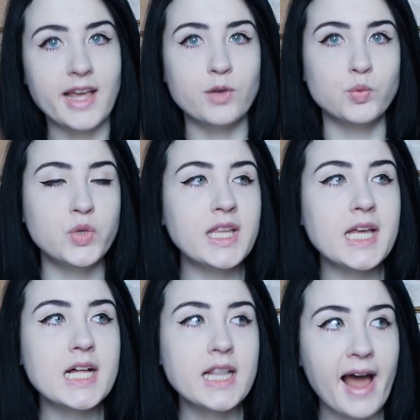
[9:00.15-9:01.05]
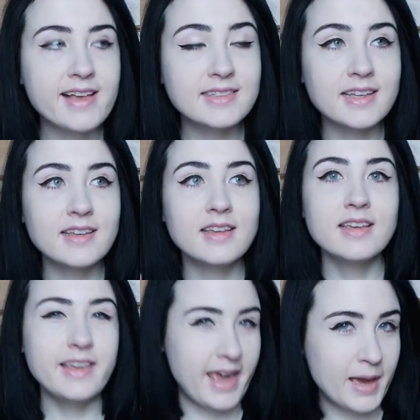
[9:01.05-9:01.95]
like really classic,
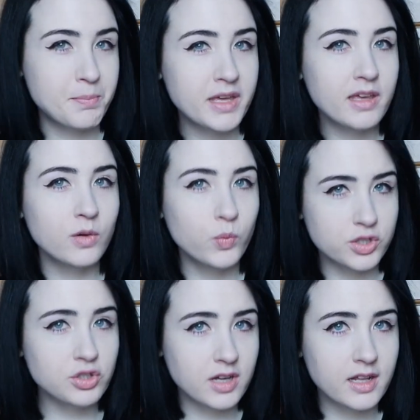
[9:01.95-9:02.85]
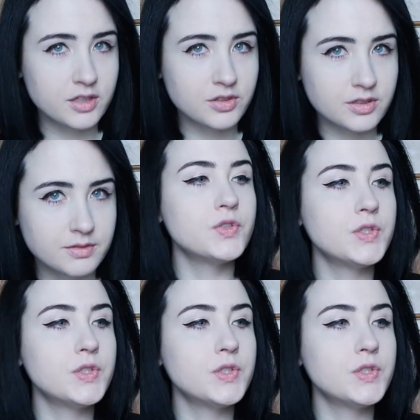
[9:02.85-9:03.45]
campy winter colors.